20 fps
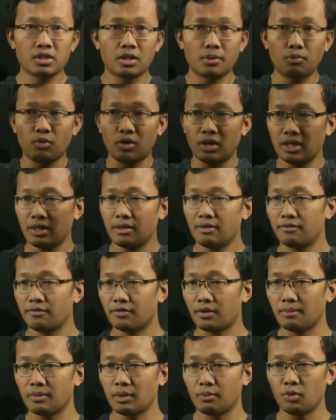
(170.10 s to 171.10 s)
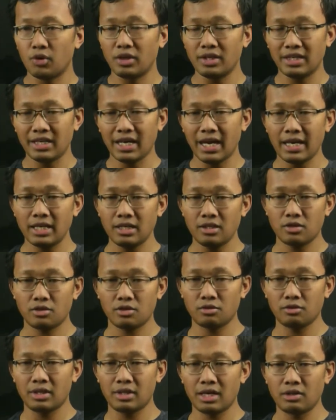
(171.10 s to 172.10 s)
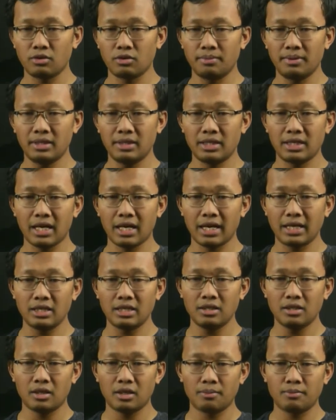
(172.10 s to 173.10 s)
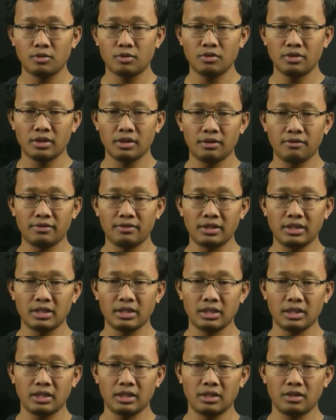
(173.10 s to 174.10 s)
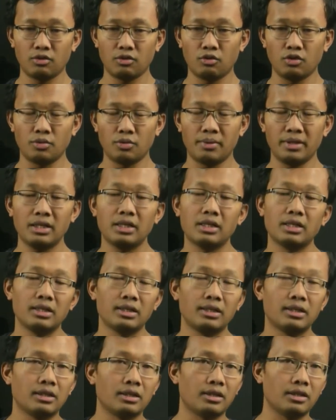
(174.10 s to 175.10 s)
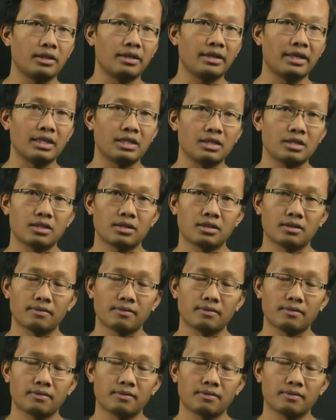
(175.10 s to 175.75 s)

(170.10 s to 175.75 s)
upward from the point 9, so that would be 9 up to infinity would be the range.